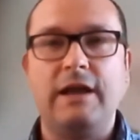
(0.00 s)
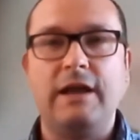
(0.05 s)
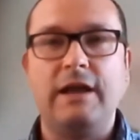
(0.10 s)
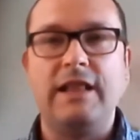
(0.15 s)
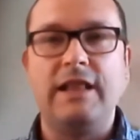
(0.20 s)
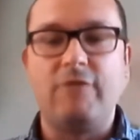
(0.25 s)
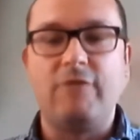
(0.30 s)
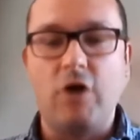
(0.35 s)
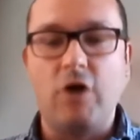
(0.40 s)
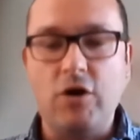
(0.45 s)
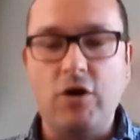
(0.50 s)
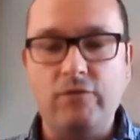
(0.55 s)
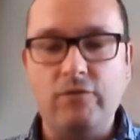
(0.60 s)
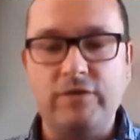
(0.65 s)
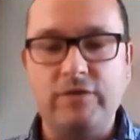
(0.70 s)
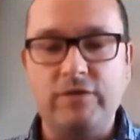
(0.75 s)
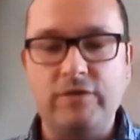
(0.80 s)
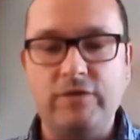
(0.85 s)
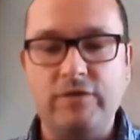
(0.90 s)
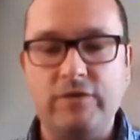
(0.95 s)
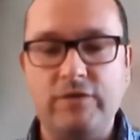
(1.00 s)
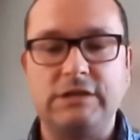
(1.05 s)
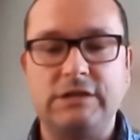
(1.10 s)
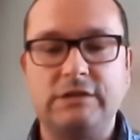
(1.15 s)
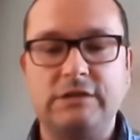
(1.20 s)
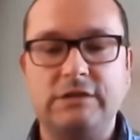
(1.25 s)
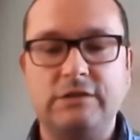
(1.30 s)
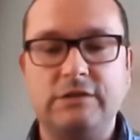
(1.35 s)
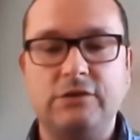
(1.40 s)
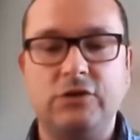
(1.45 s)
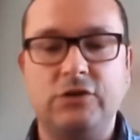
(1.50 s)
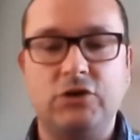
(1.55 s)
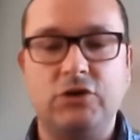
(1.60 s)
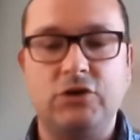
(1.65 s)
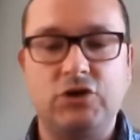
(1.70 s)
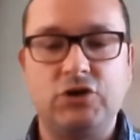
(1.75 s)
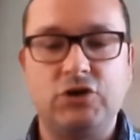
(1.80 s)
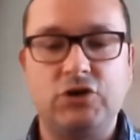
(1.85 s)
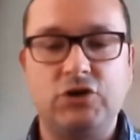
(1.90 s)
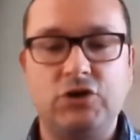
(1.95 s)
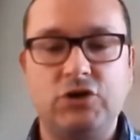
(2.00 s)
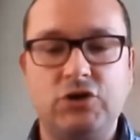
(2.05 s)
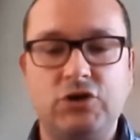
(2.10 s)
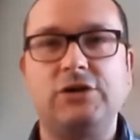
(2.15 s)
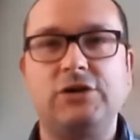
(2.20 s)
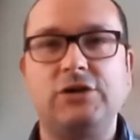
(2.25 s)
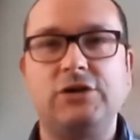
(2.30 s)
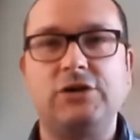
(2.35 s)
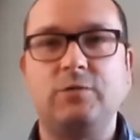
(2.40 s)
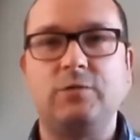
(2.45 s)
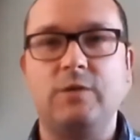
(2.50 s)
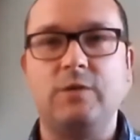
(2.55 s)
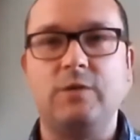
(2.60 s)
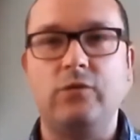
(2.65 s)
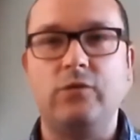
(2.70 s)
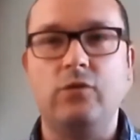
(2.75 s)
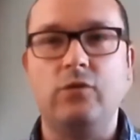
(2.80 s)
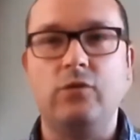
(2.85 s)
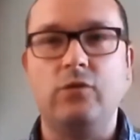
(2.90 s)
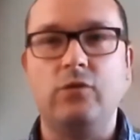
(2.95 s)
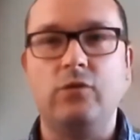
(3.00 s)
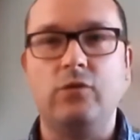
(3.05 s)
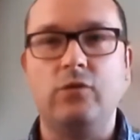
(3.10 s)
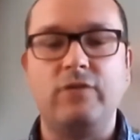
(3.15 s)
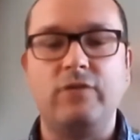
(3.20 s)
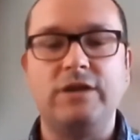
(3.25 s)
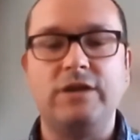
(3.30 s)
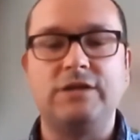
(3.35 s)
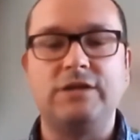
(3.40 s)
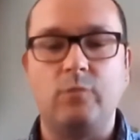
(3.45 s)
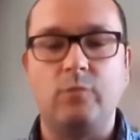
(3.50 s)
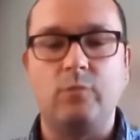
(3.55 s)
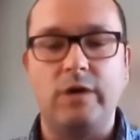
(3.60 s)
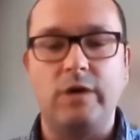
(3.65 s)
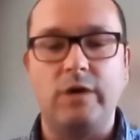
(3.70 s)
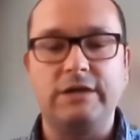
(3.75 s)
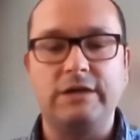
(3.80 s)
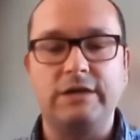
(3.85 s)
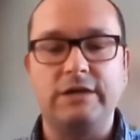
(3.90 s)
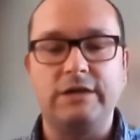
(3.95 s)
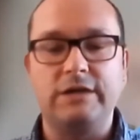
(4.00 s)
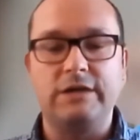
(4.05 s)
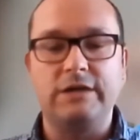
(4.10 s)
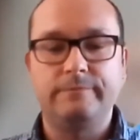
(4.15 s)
in their own responses to the challenging conditions we've all faced in recent weeks.